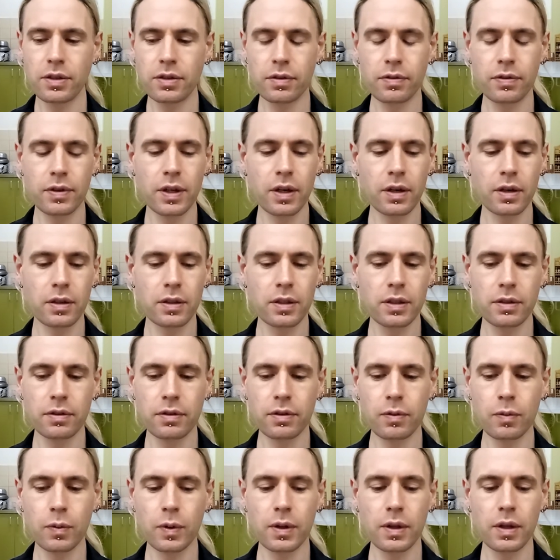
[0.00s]
of the octave
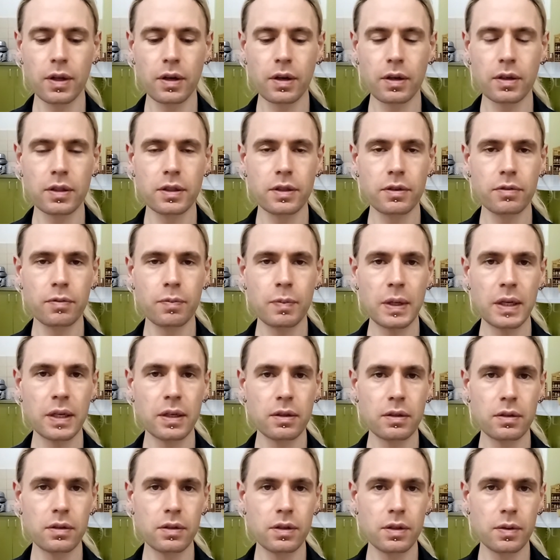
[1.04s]
and what the octave
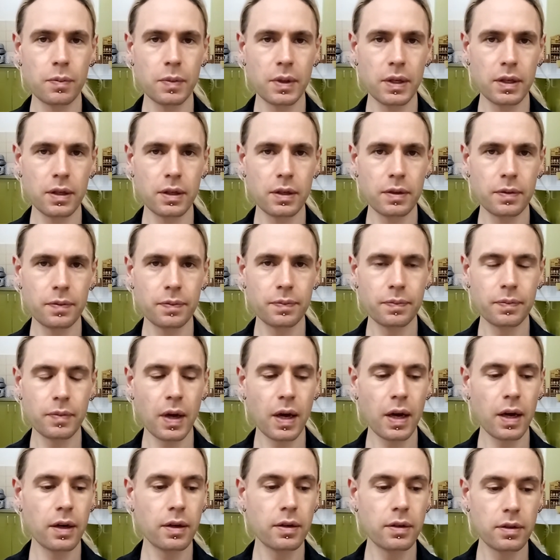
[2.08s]
means to me,
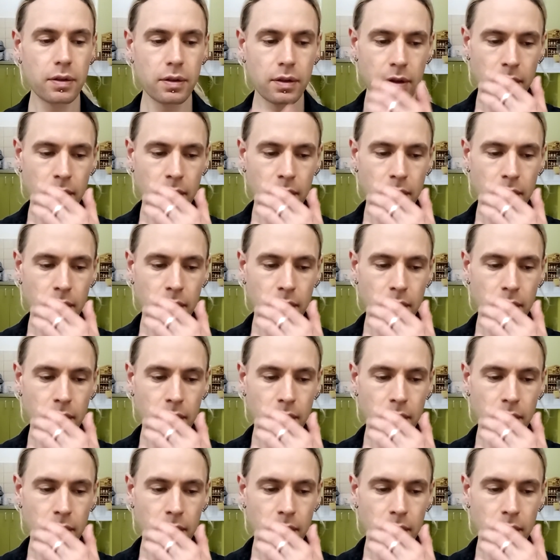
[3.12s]
and